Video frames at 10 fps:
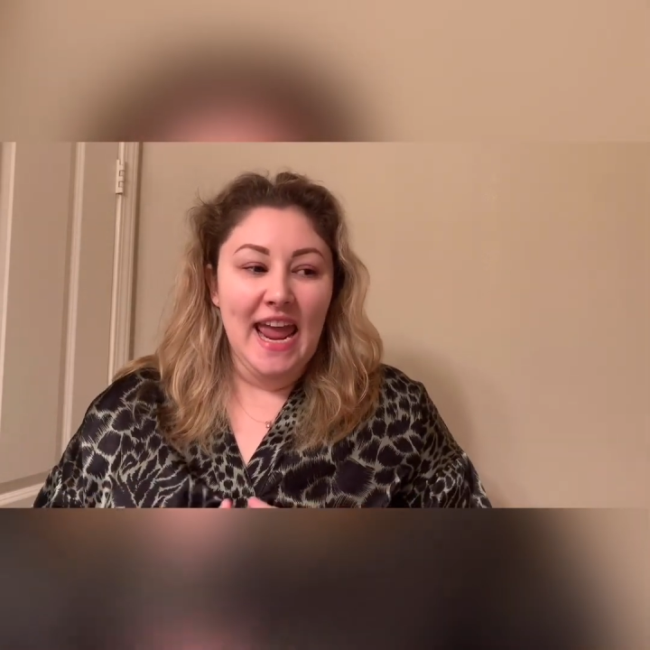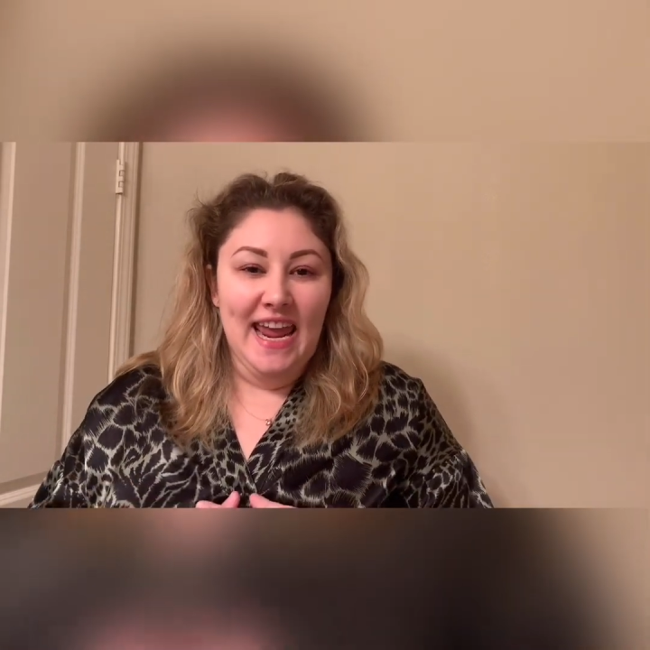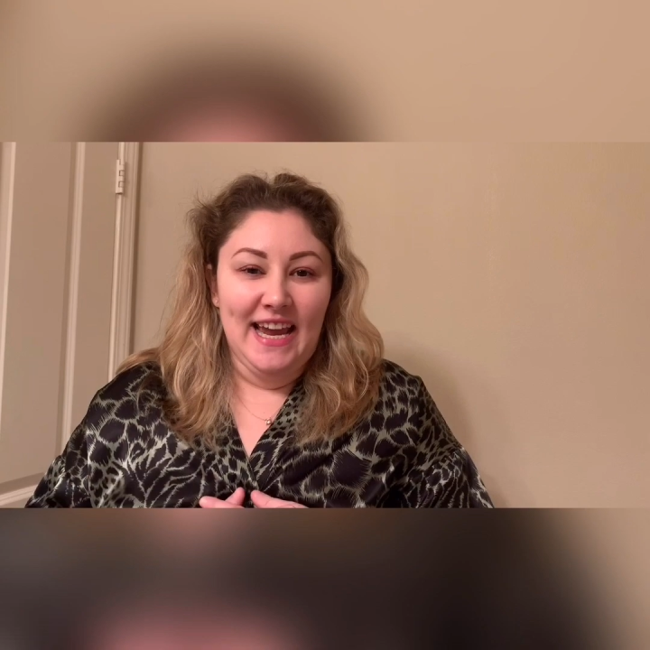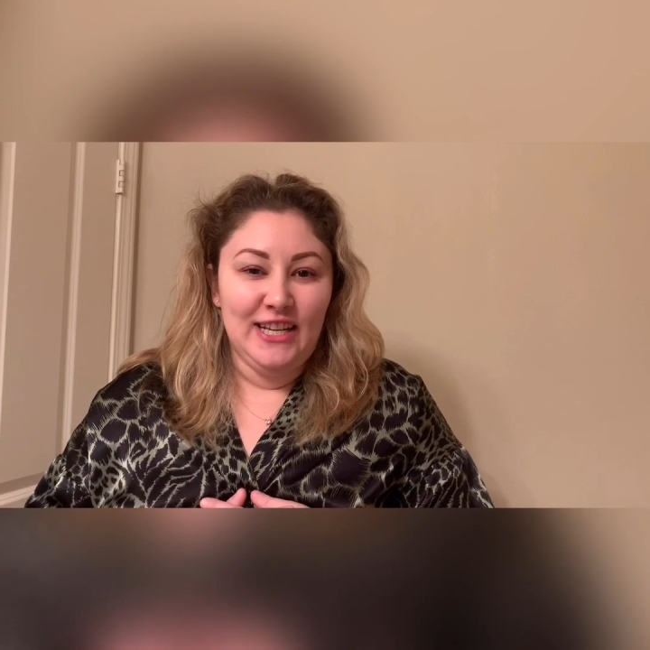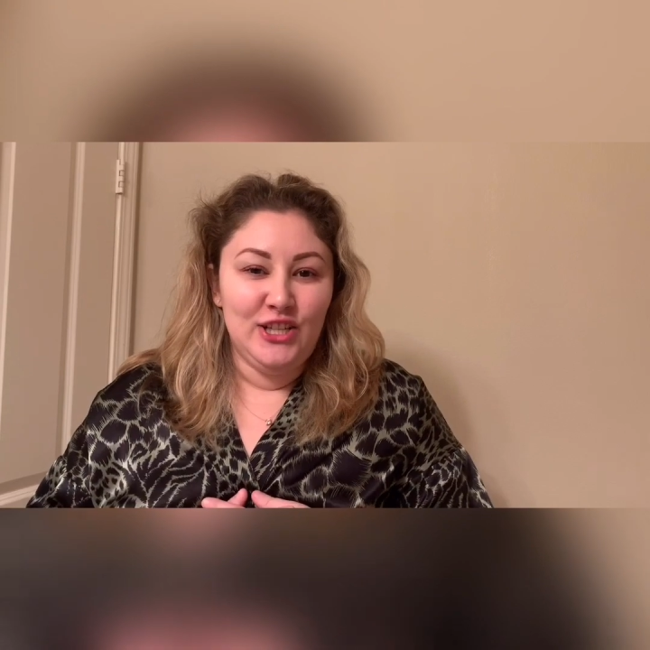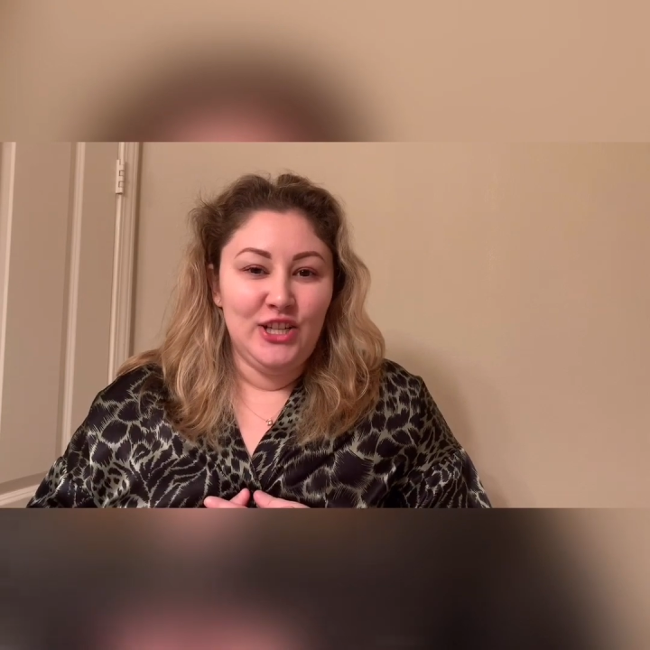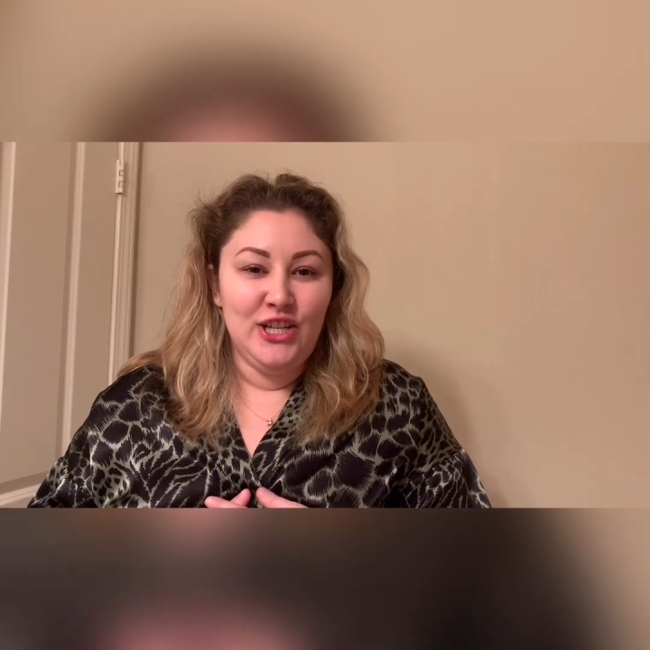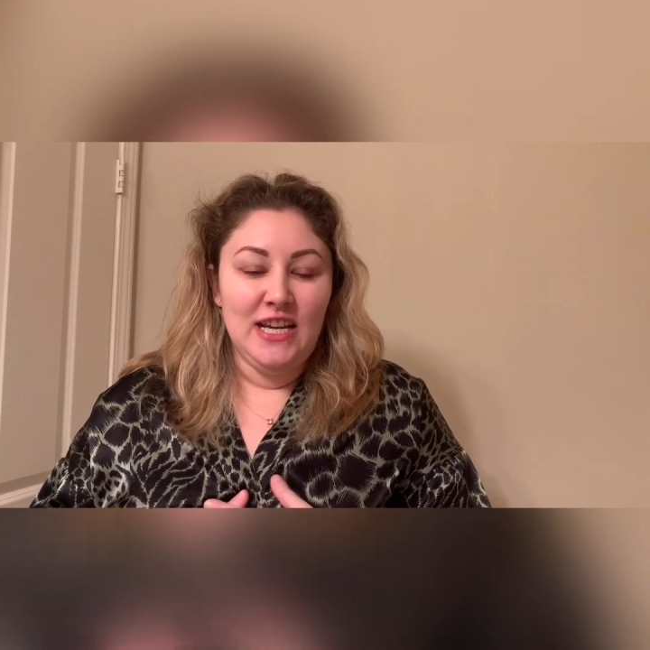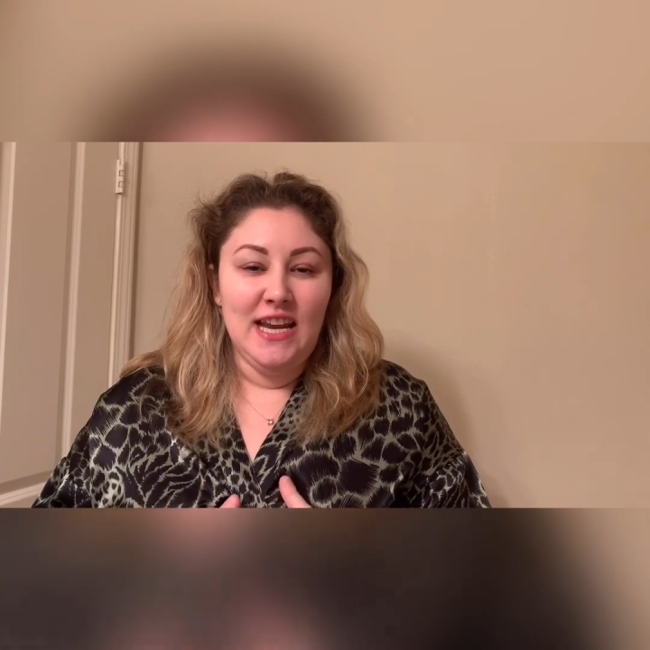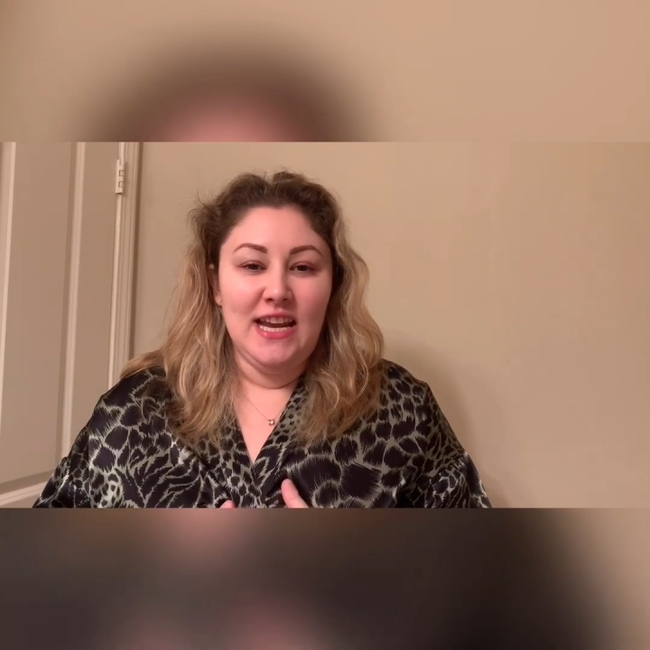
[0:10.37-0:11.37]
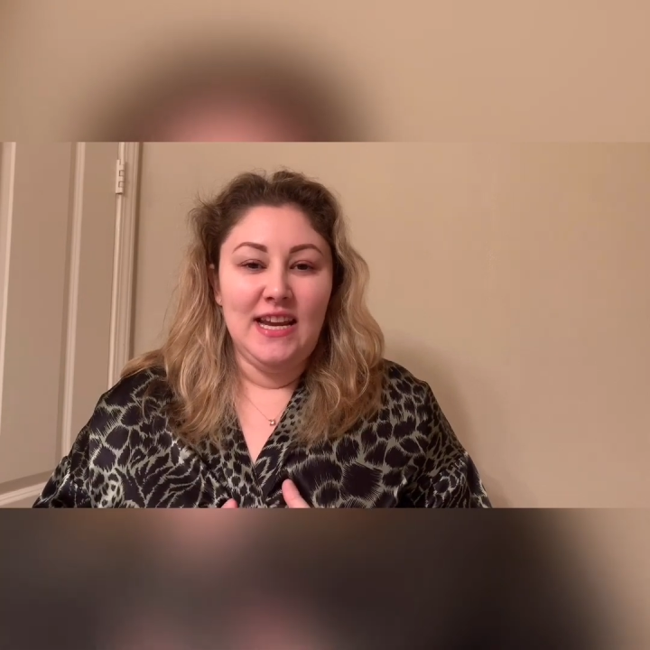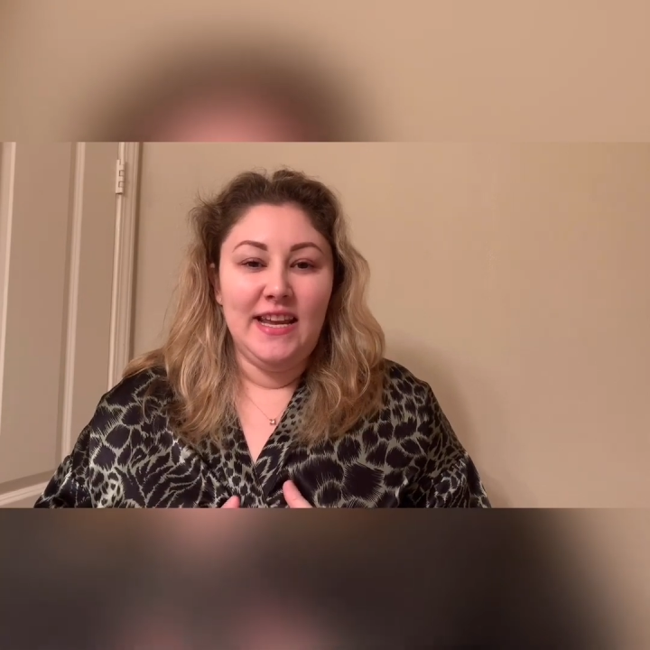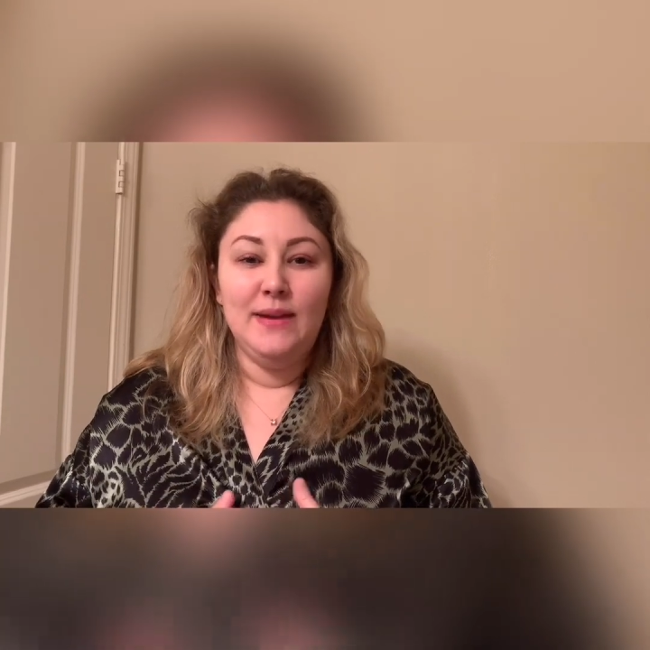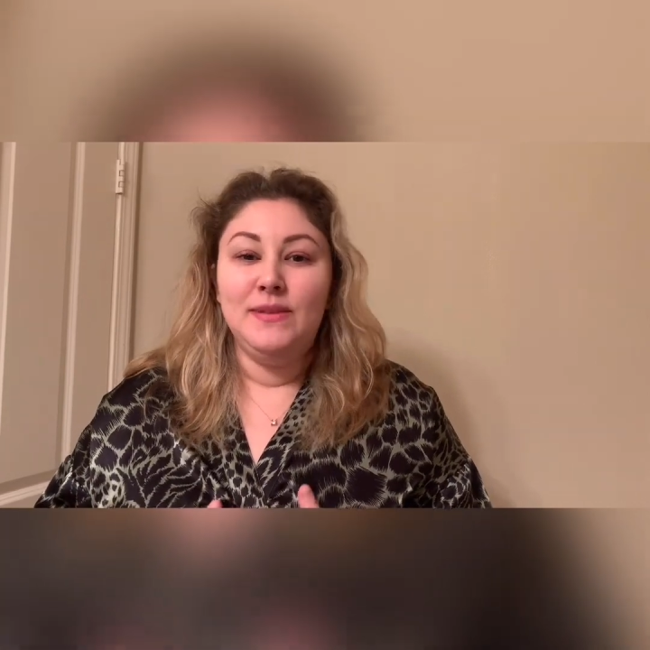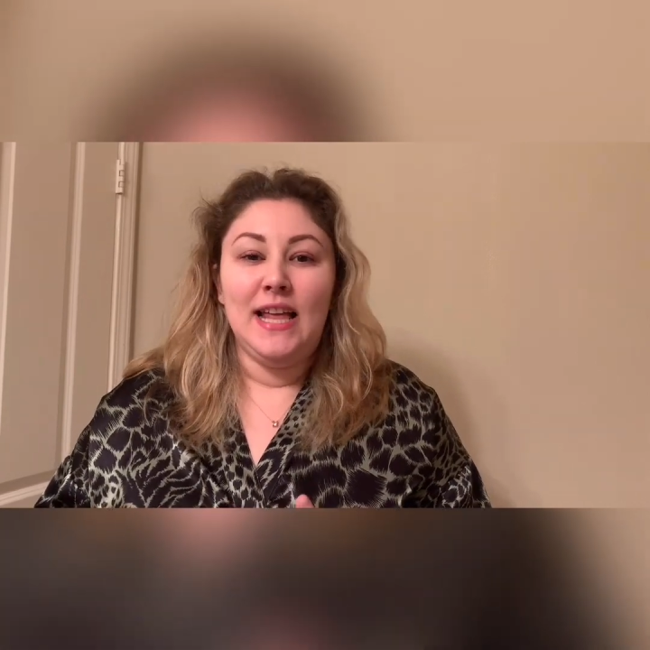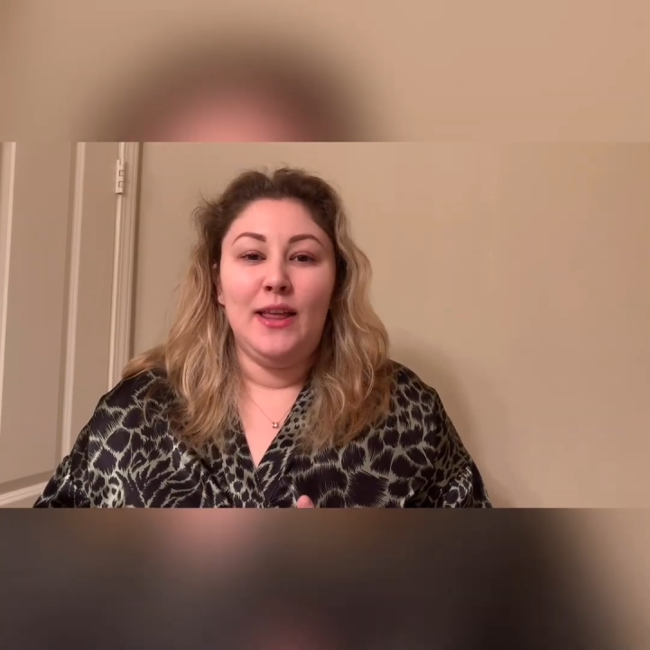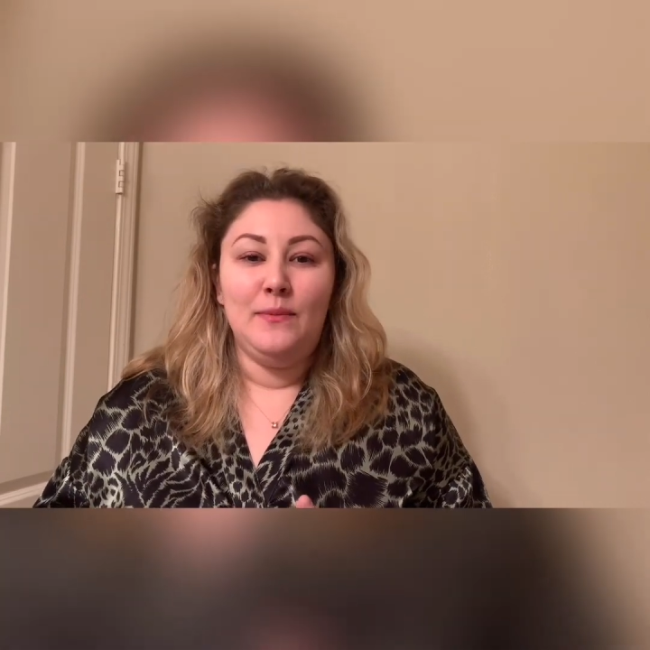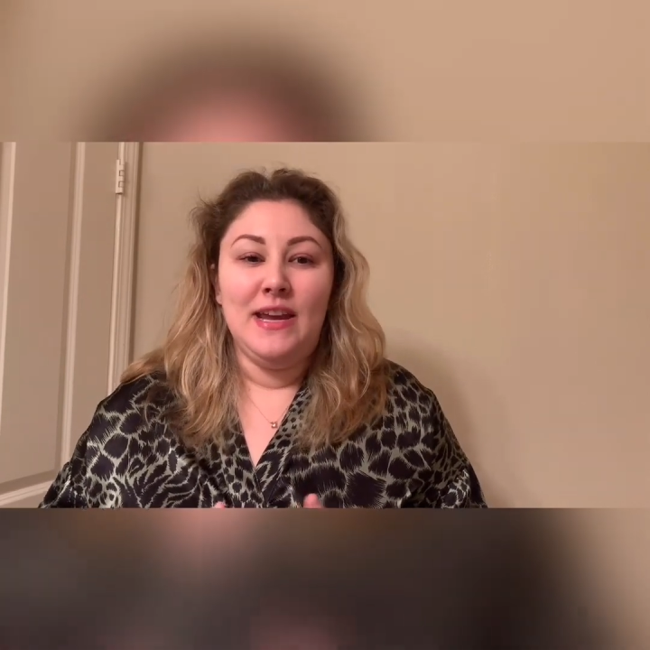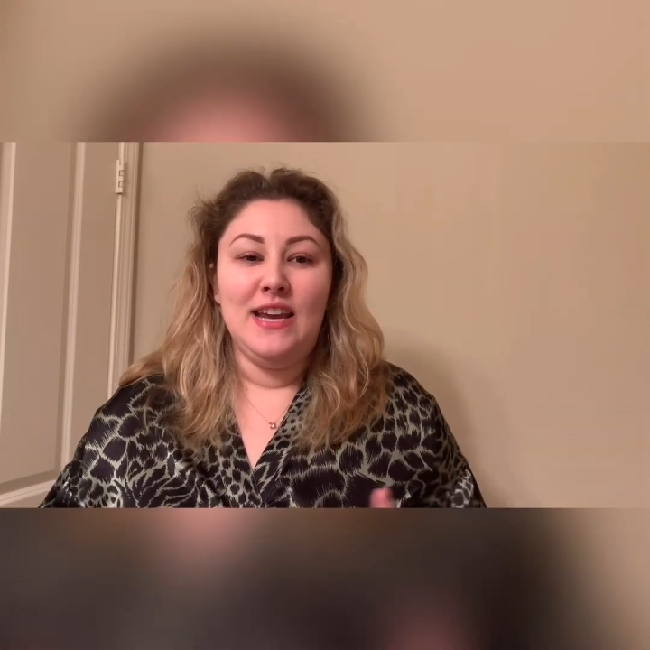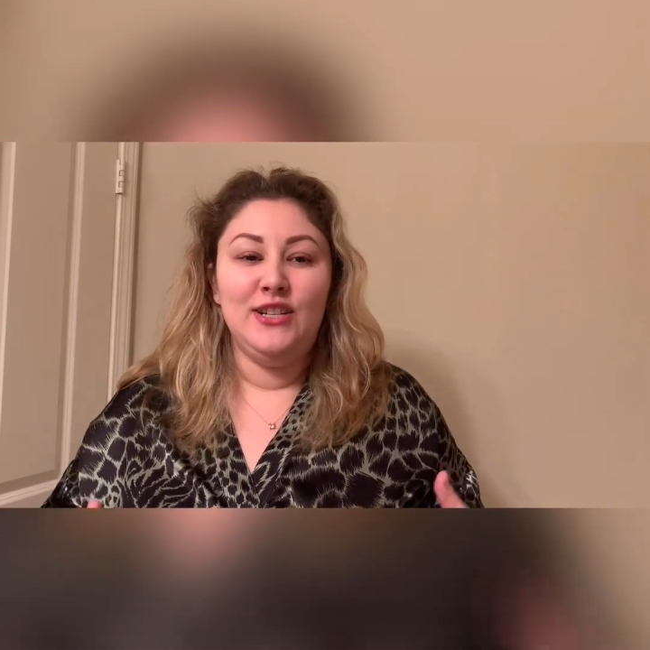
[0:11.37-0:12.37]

and she keeps telling me,